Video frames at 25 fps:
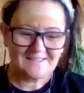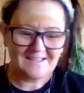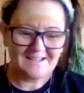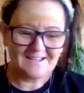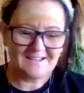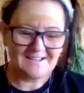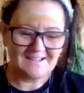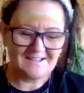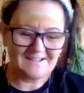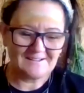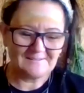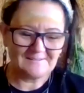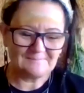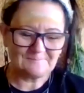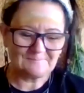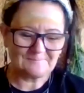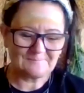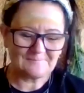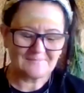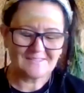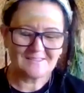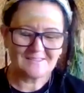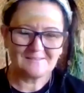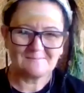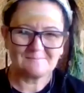um,
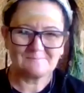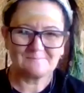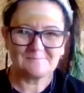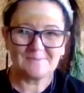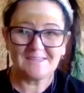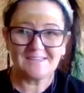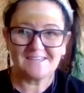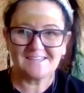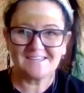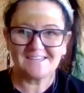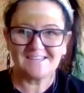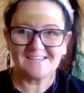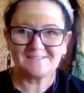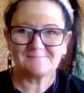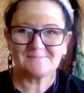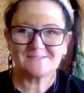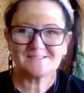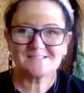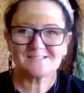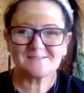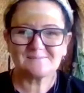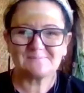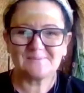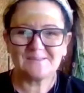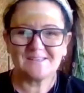Beaky,
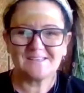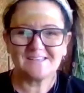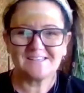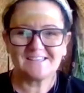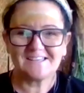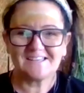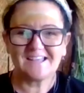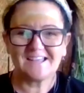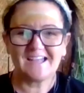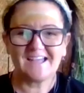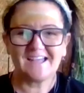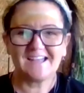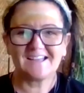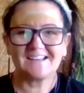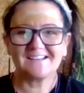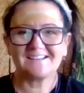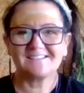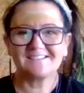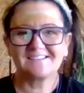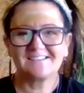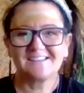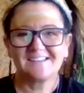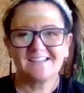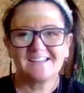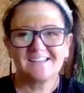Mr. Beaky, and